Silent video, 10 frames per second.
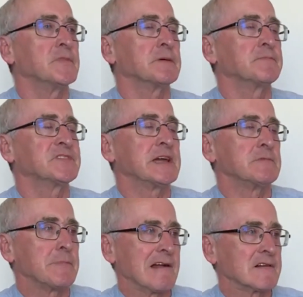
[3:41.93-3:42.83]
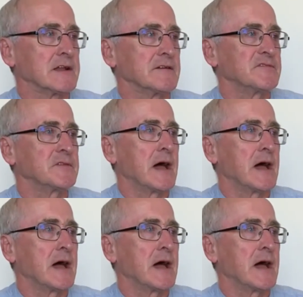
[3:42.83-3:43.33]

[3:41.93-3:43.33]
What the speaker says: the team at Barrowcliff,